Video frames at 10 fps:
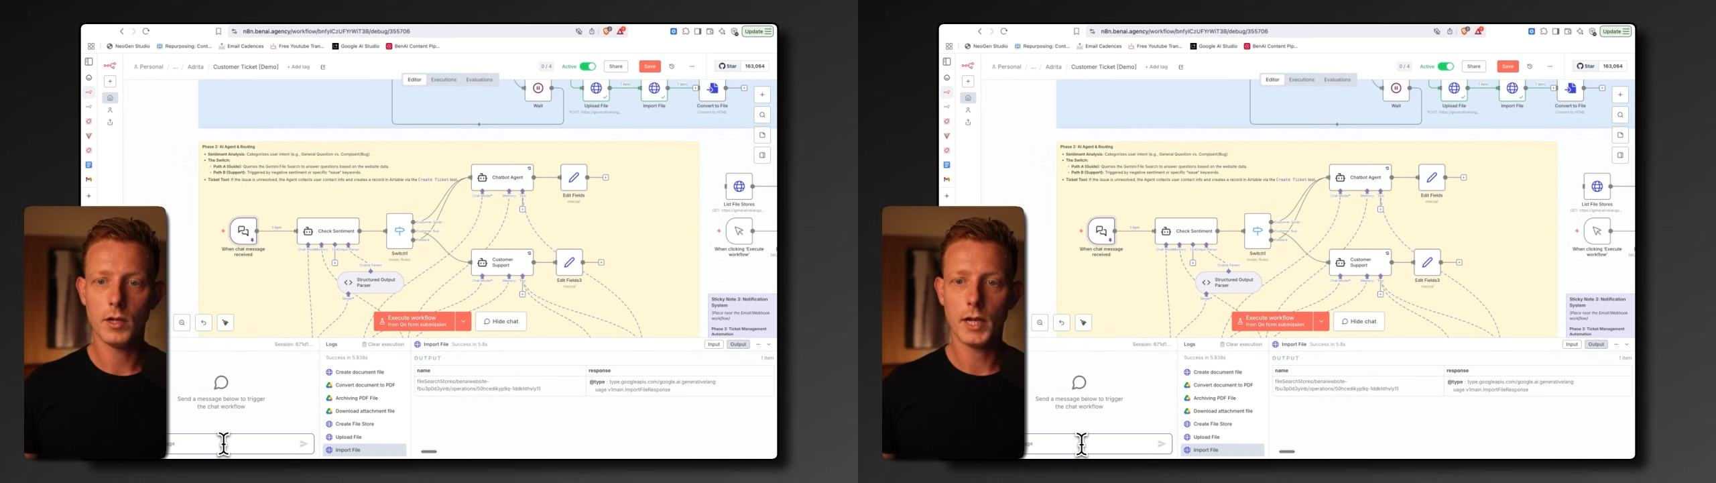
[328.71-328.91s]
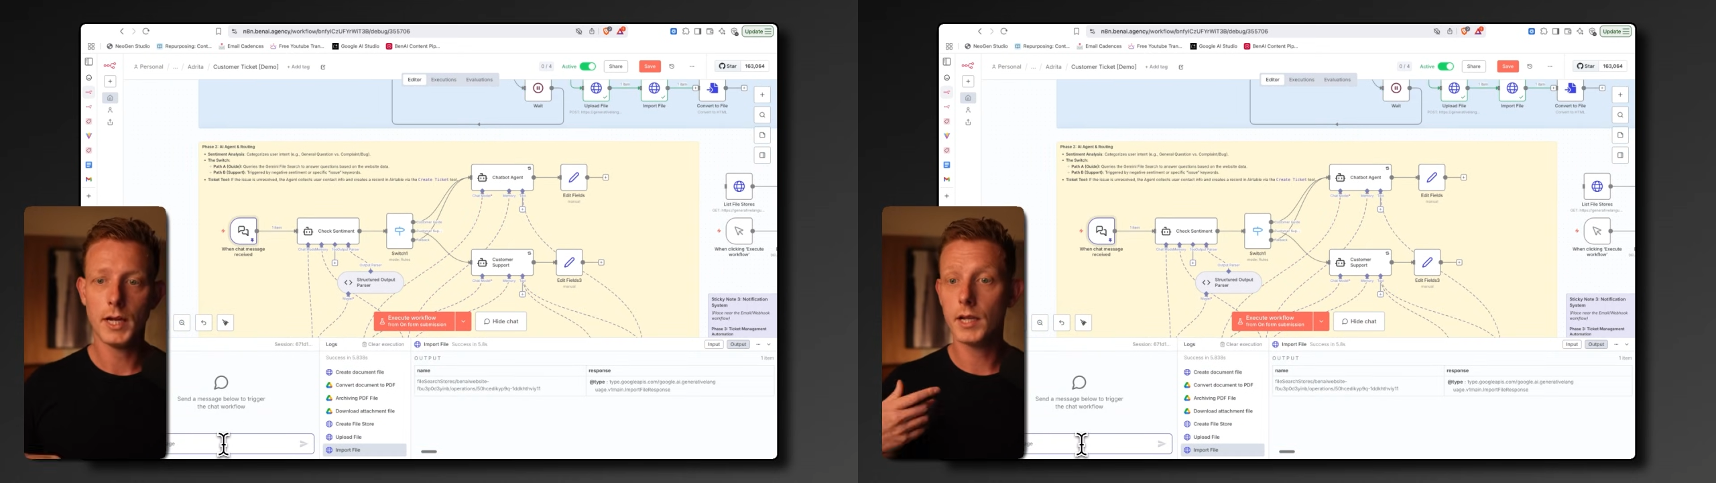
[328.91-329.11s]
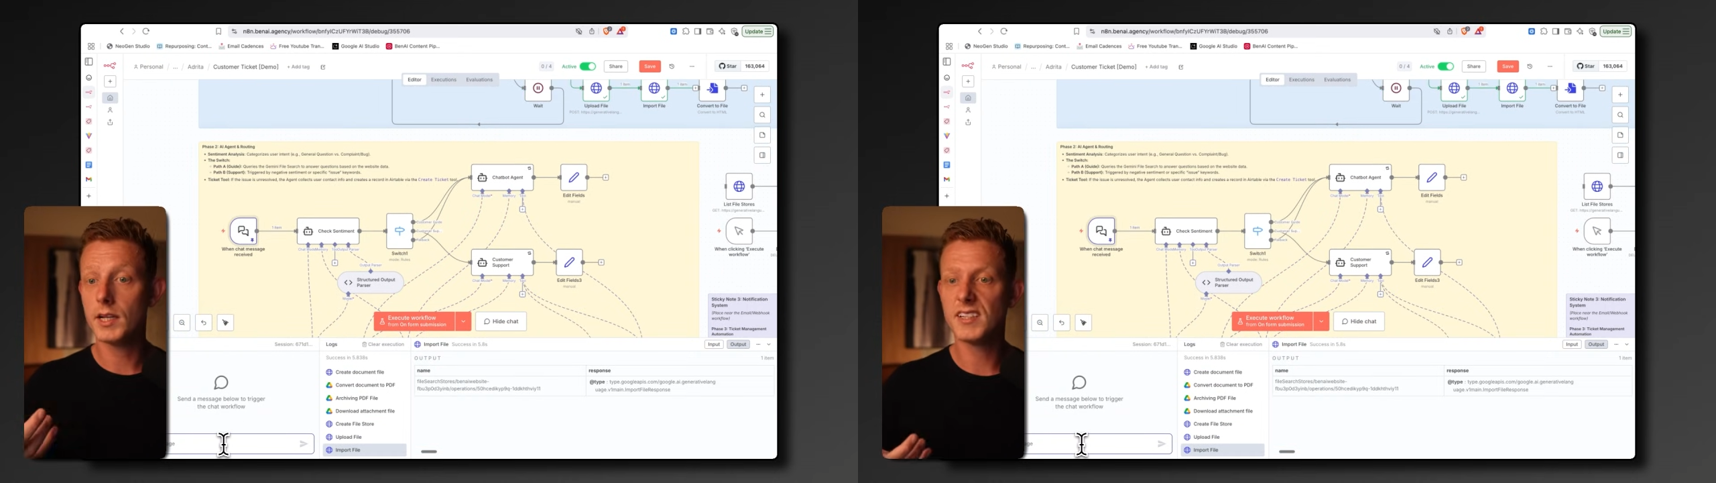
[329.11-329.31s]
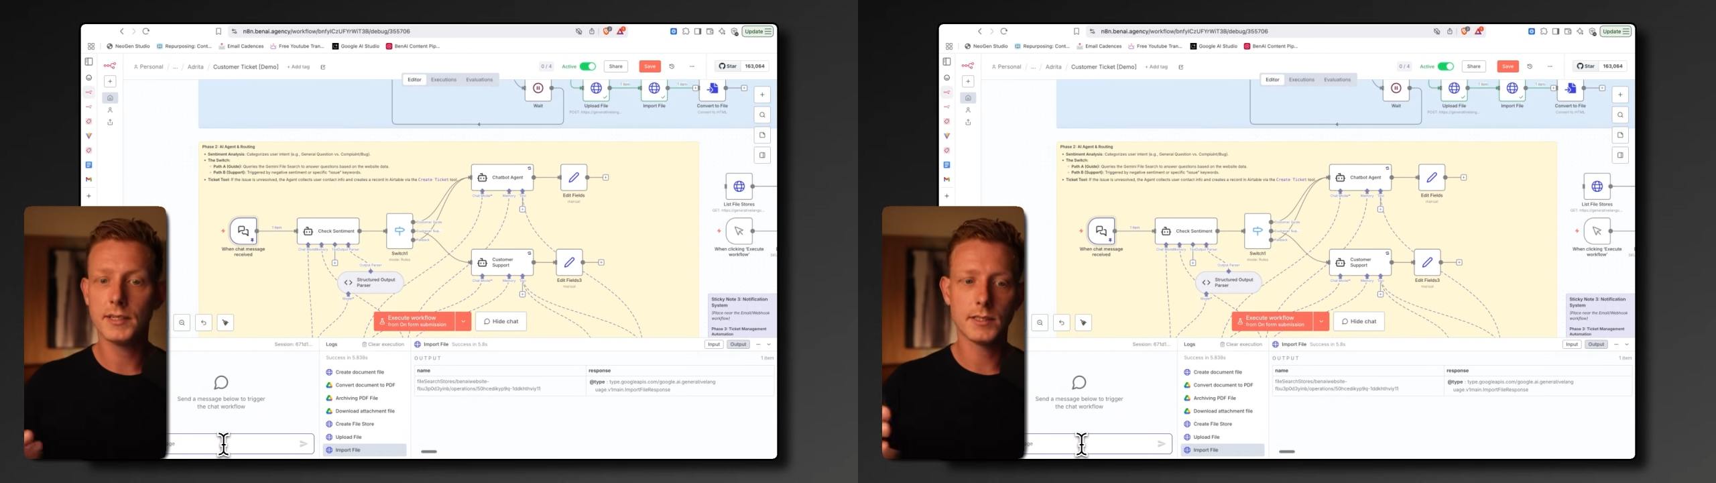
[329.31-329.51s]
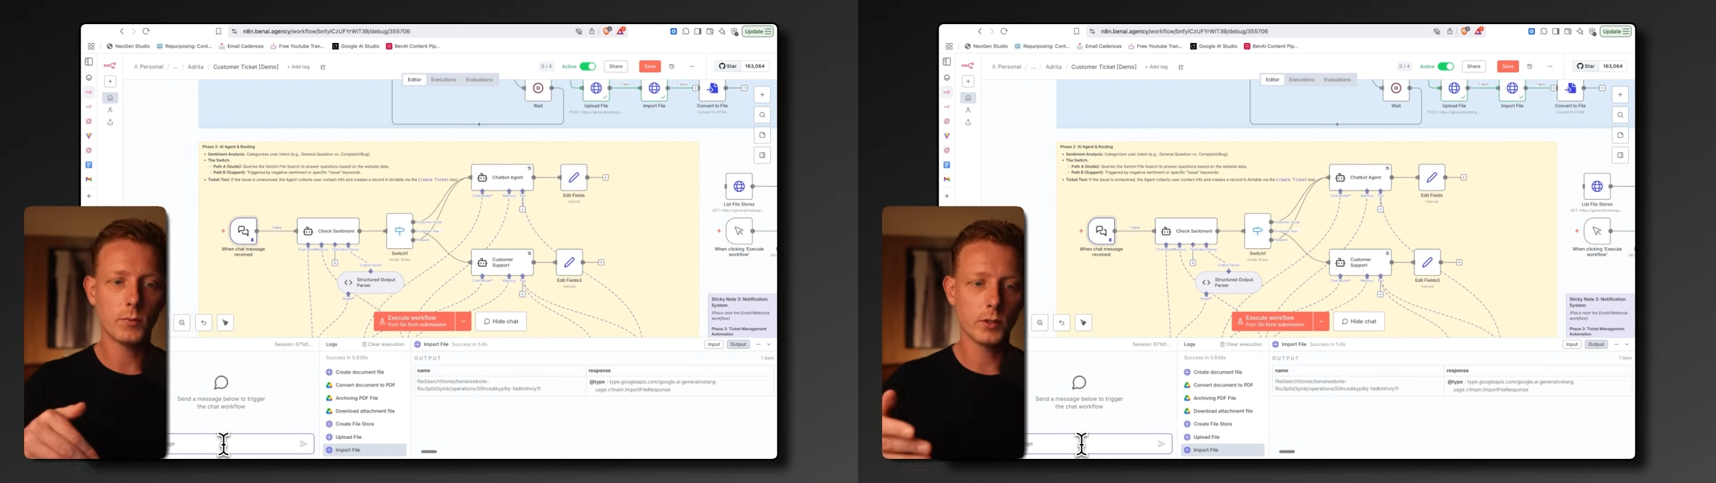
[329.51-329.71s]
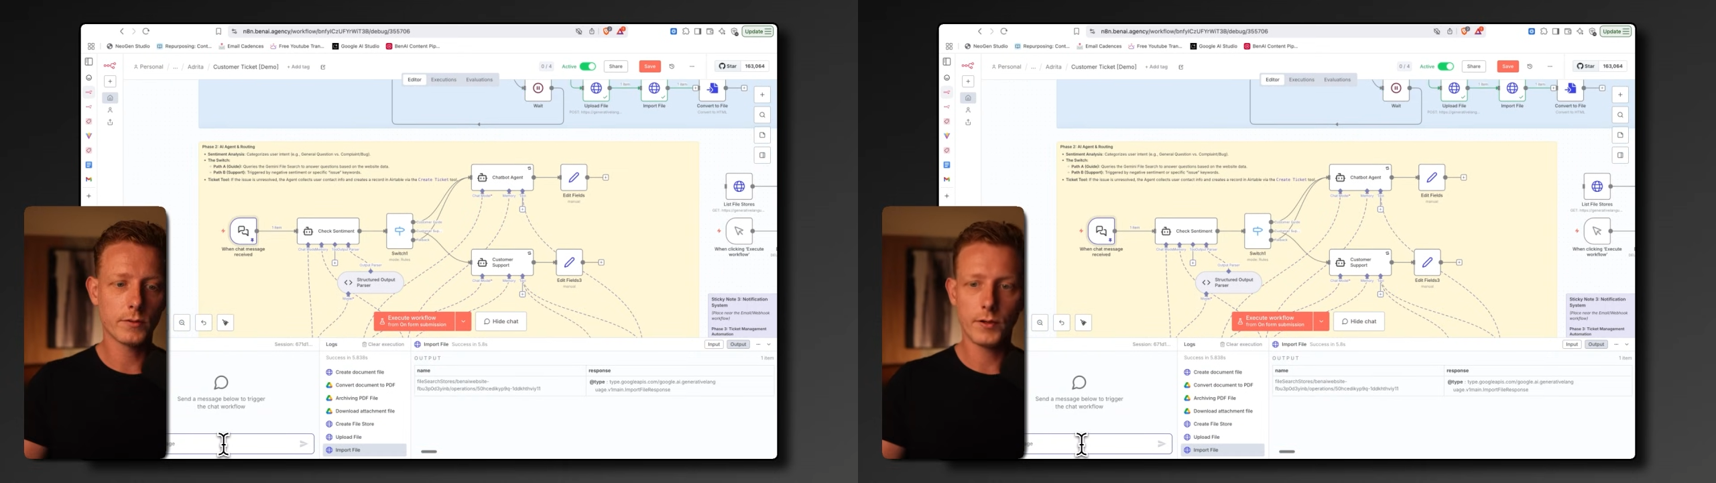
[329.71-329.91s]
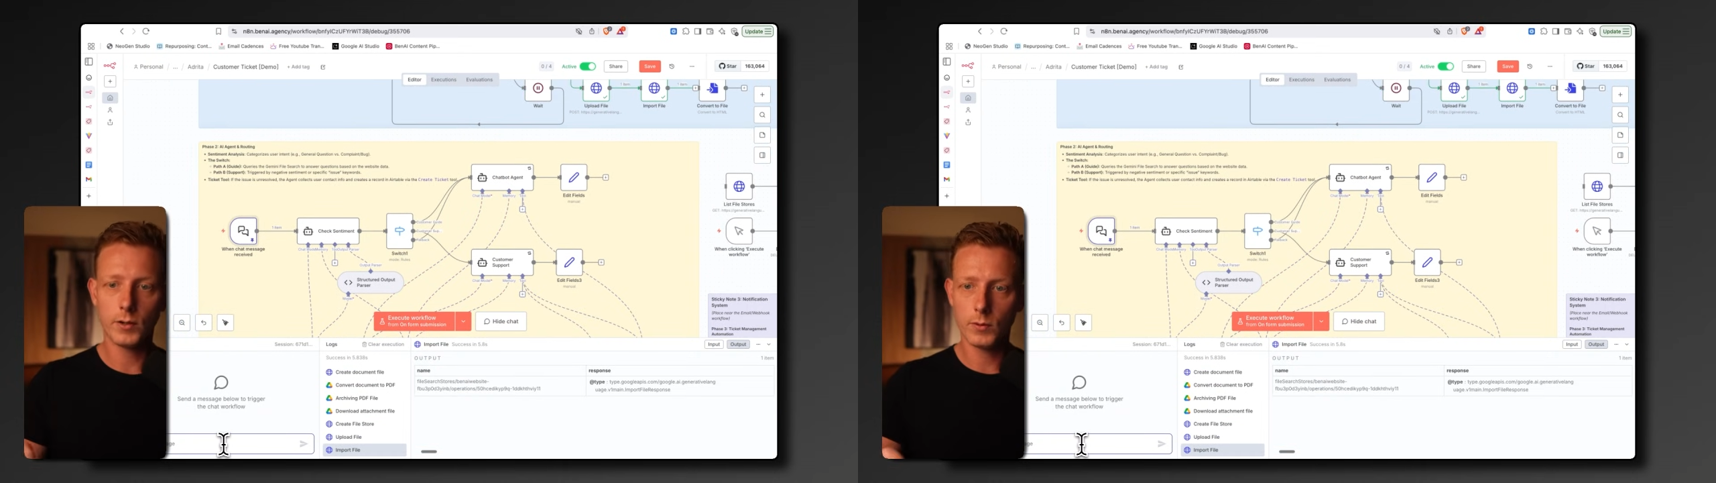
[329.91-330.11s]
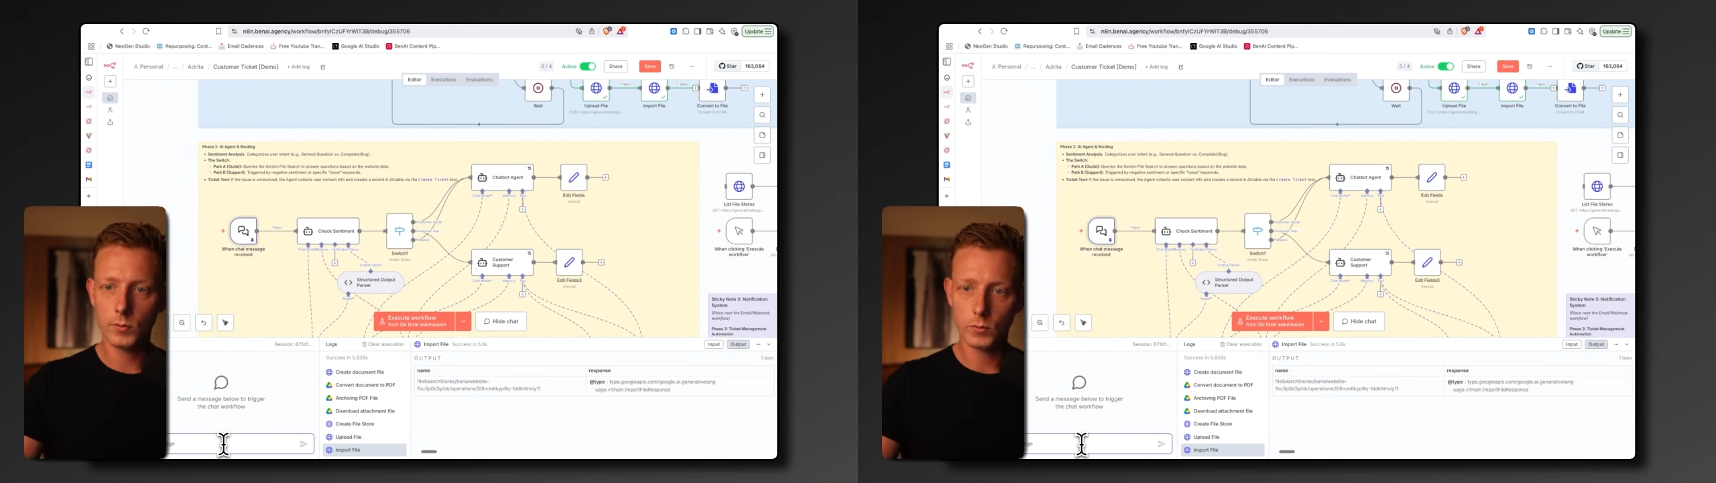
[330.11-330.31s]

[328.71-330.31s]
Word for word: And then you can test the workflow